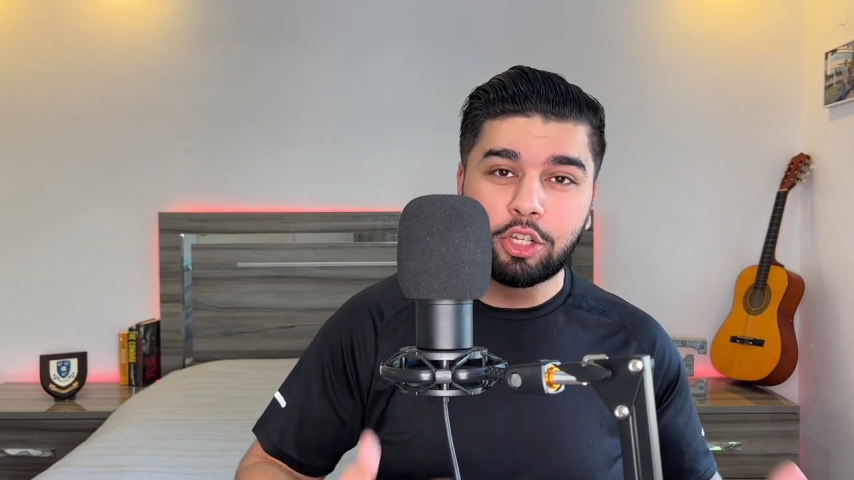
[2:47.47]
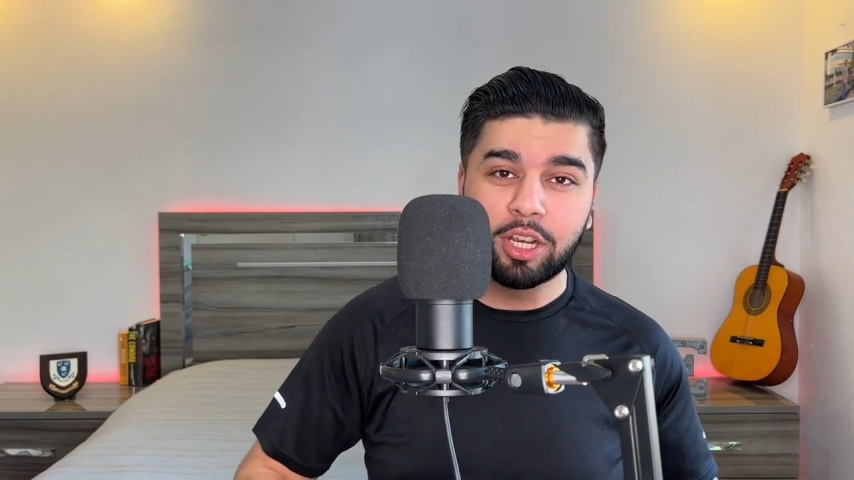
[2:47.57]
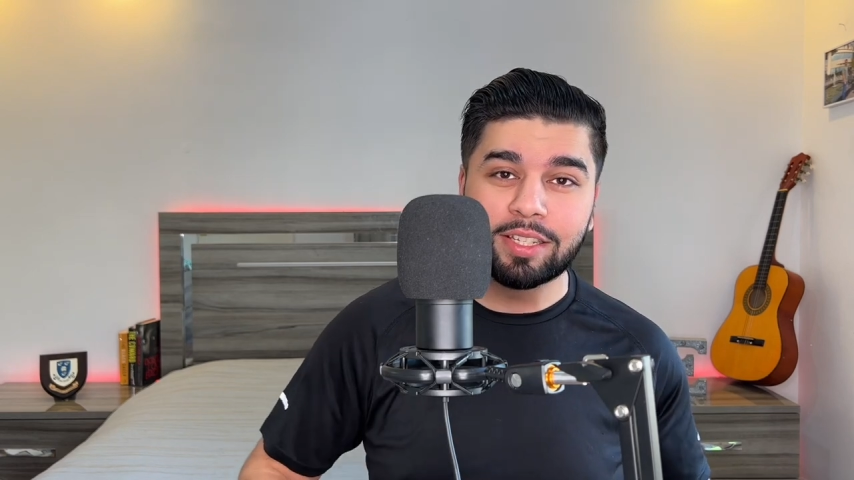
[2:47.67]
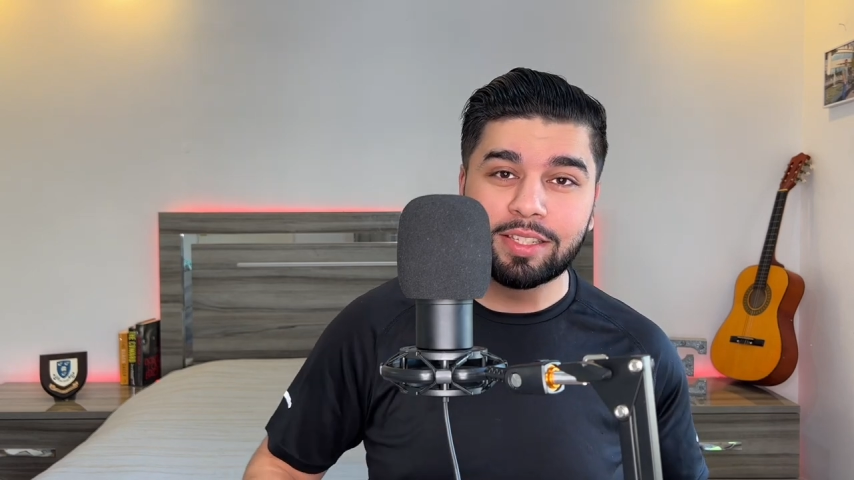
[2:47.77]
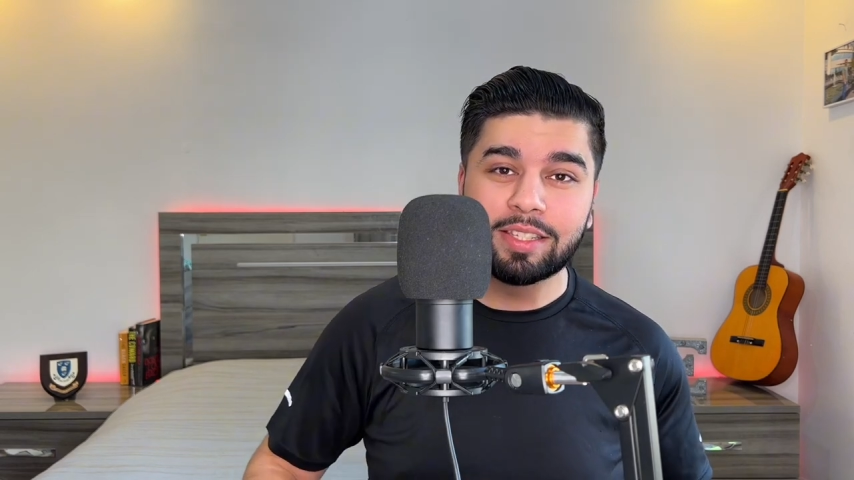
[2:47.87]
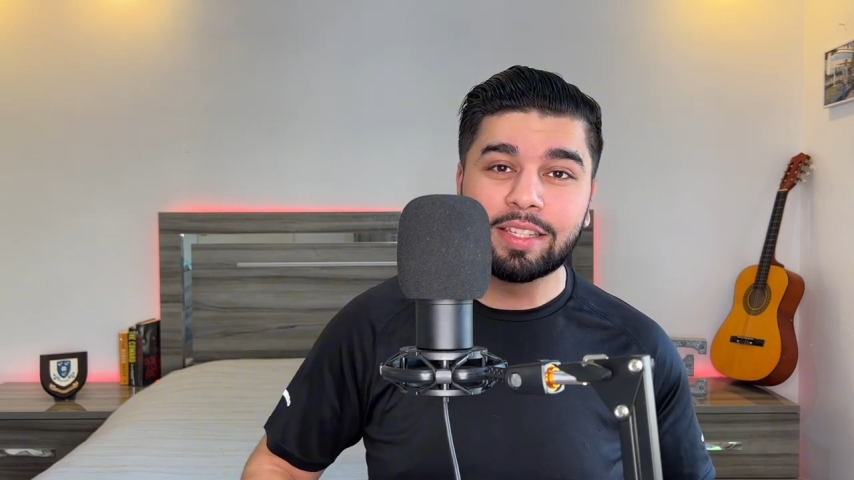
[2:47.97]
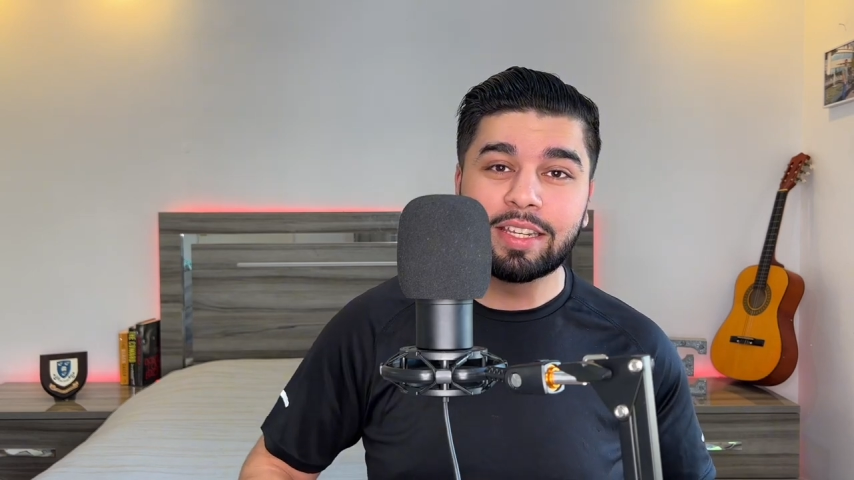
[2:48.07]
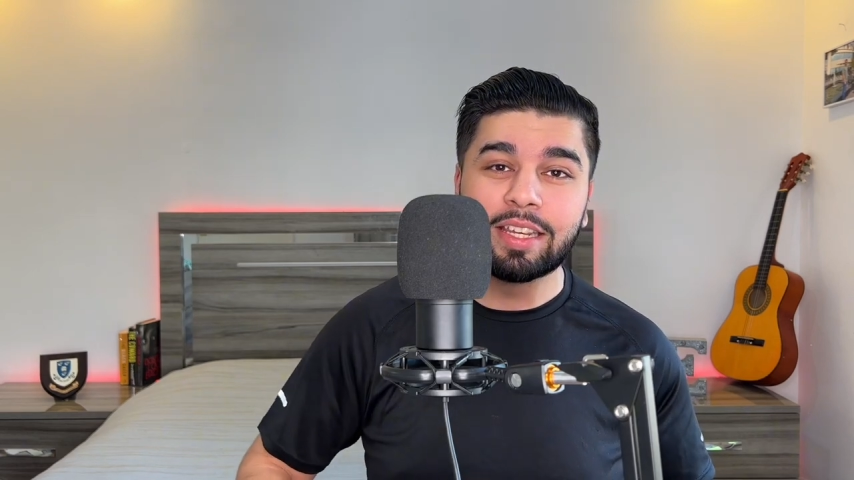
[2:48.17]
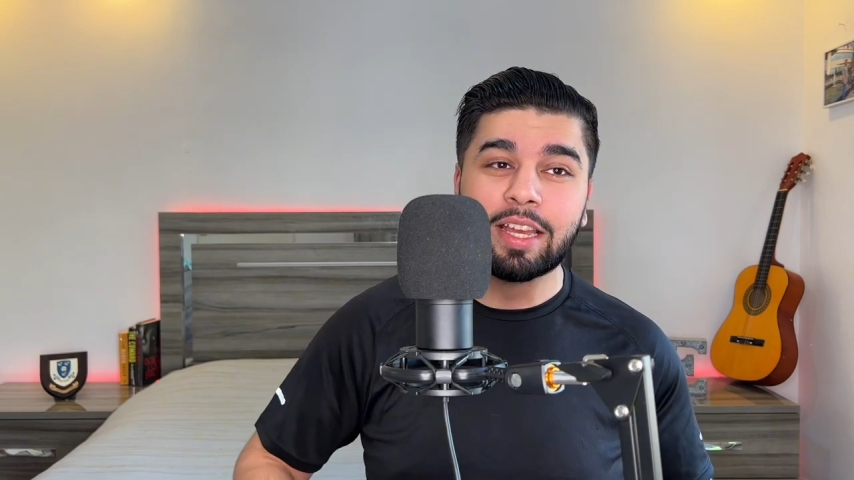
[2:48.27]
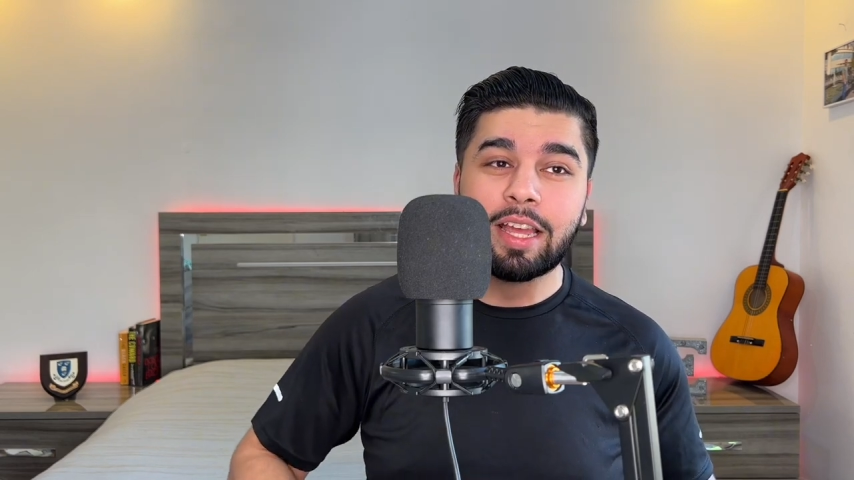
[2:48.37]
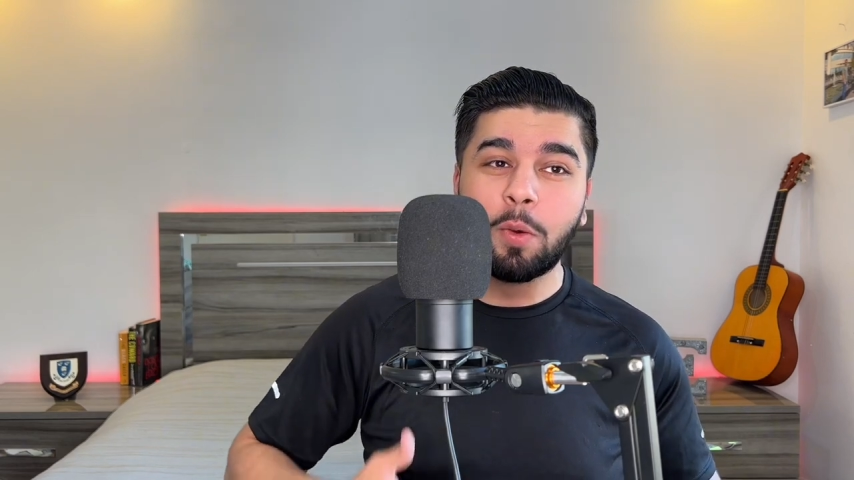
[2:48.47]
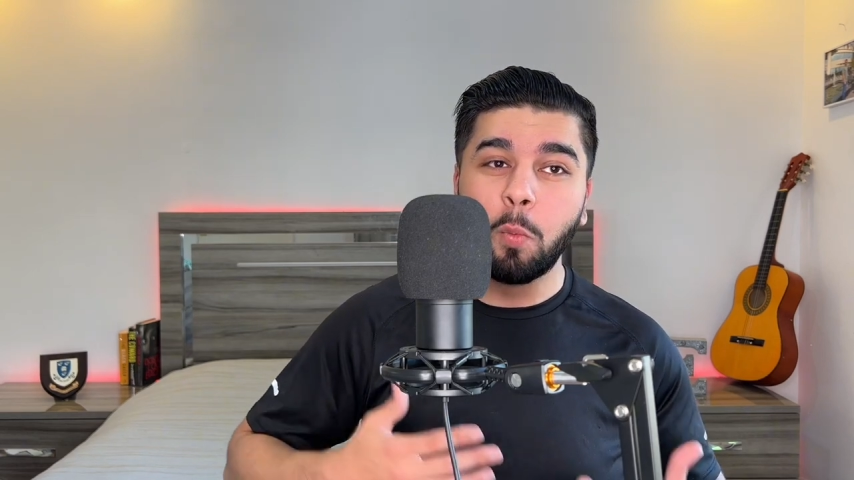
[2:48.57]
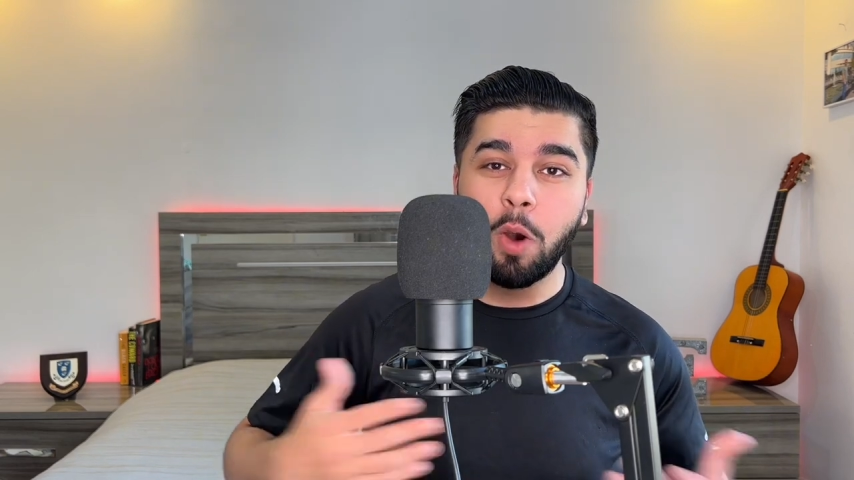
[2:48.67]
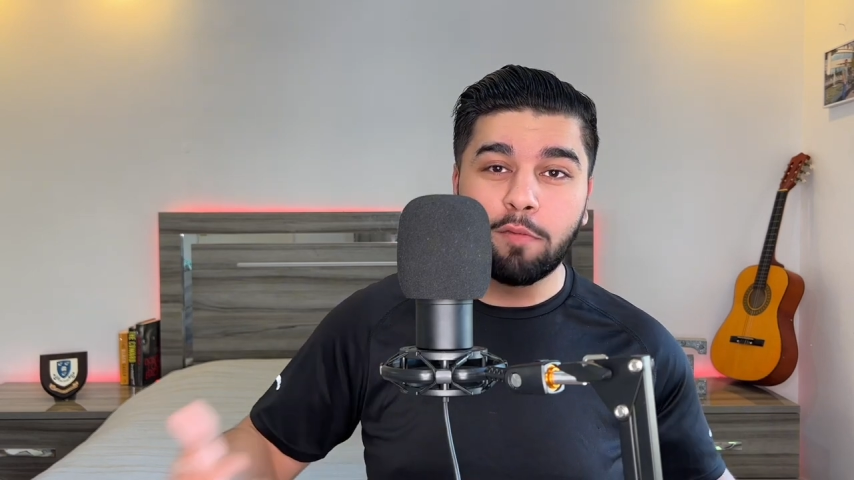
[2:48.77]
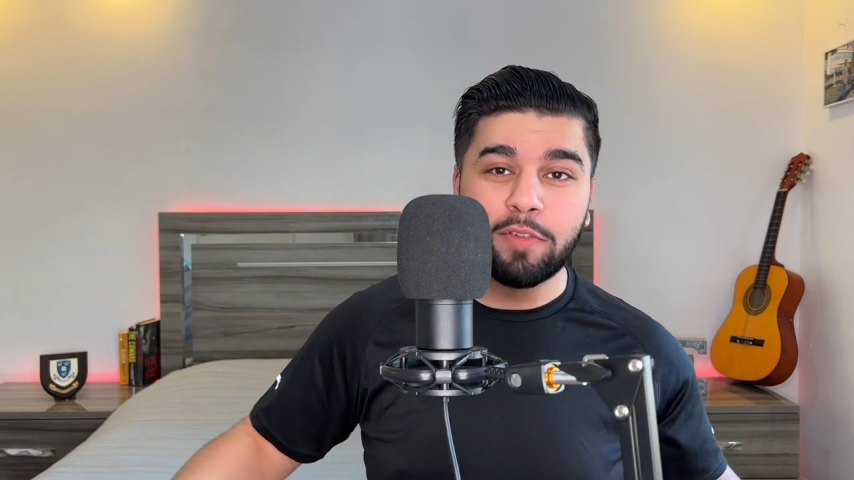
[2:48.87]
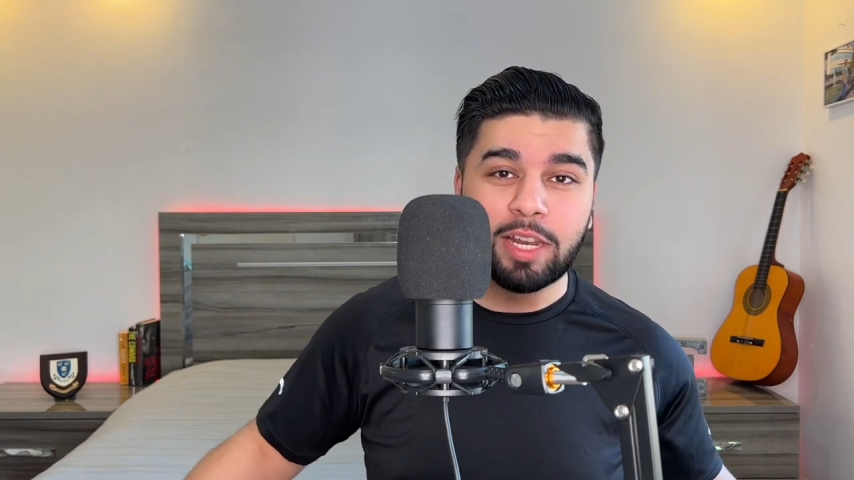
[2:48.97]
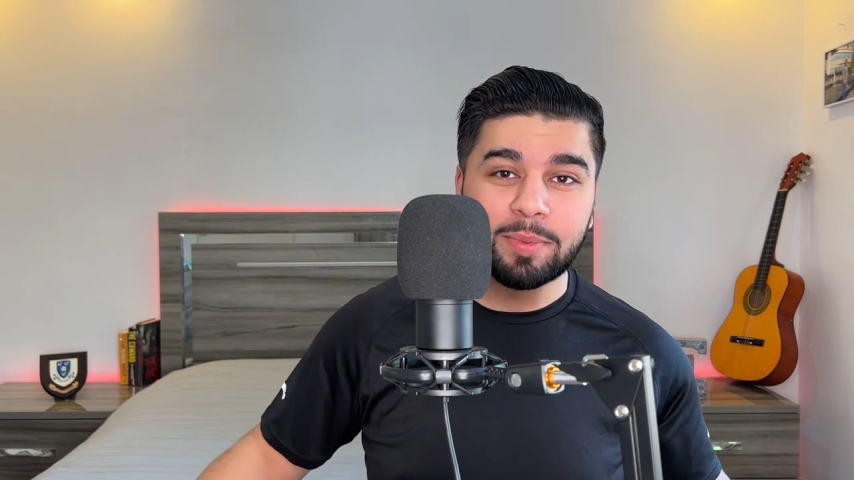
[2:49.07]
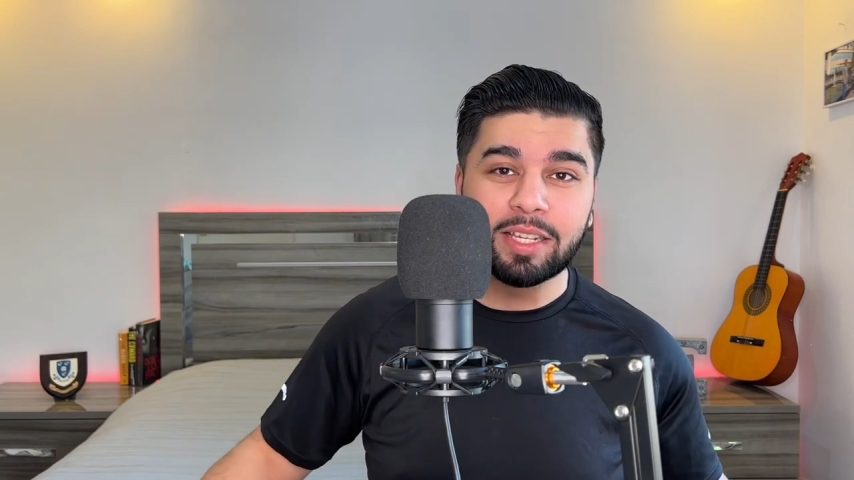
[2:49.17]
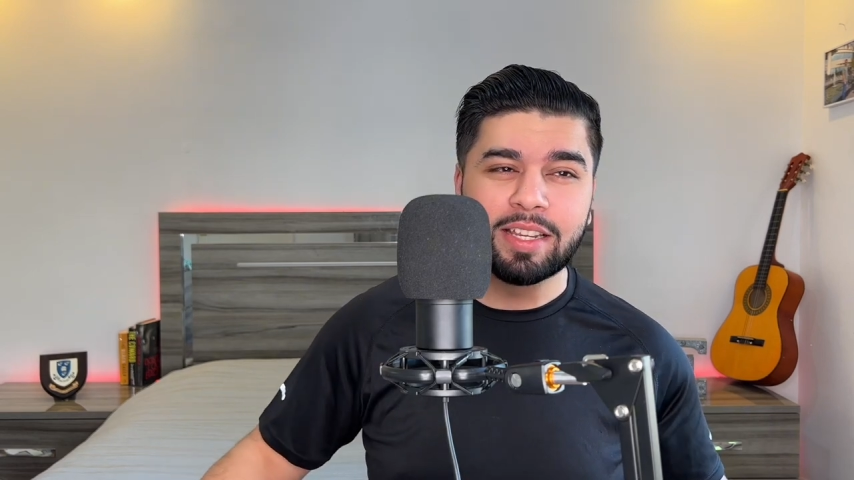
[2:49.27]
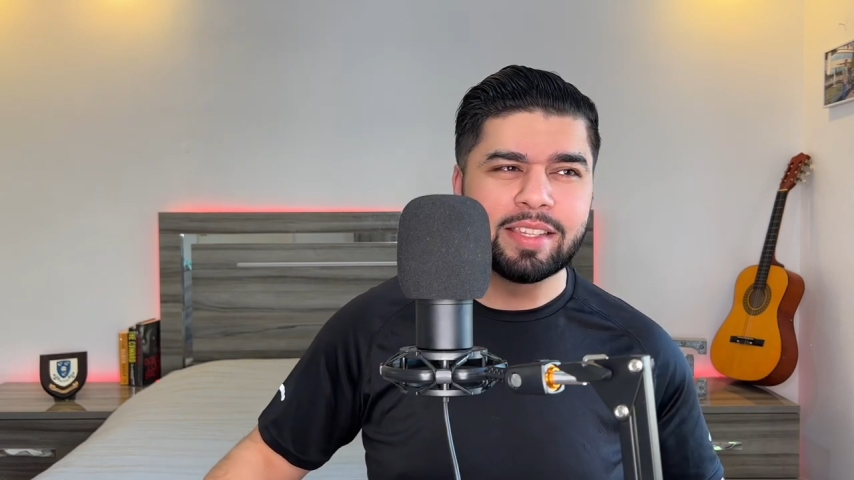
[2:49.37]
just to see what
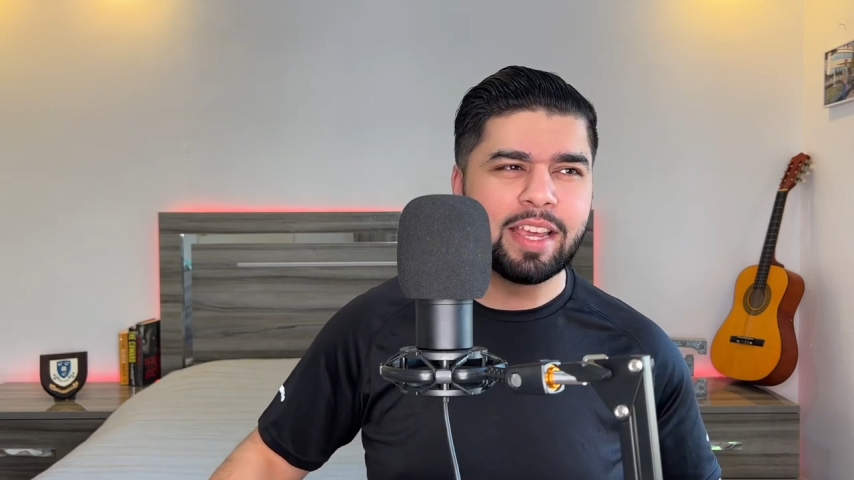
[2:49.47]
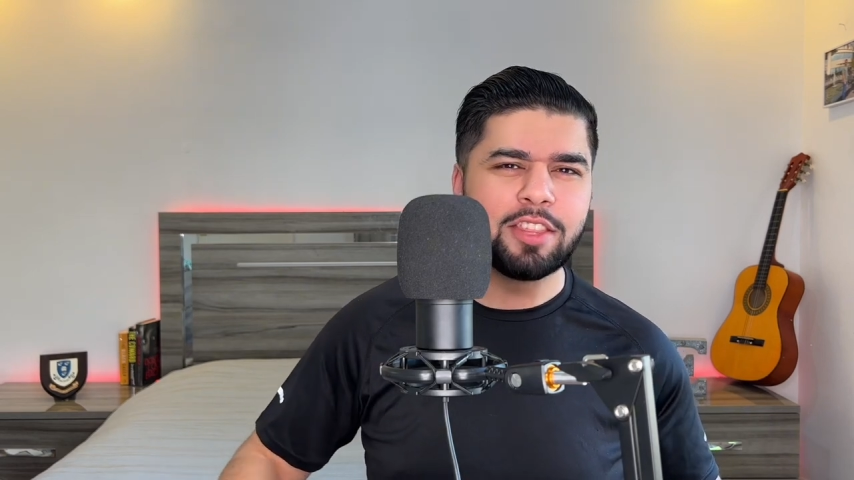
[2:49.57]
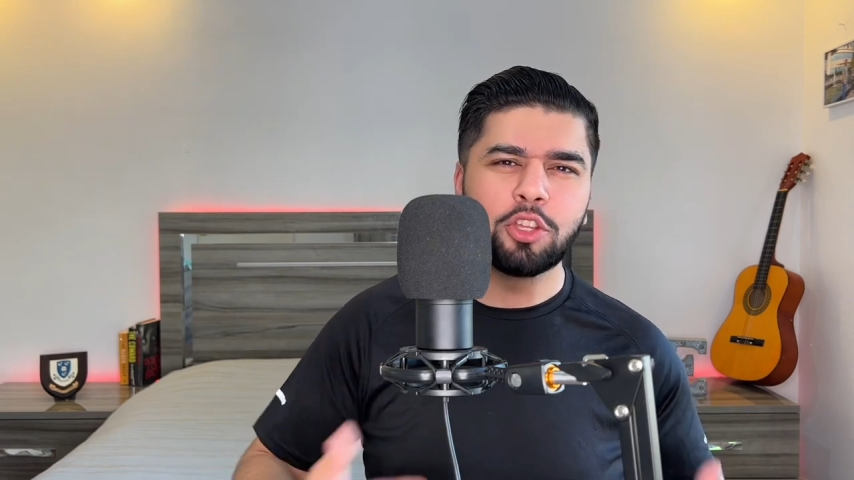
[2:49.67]
Phillip's going to say,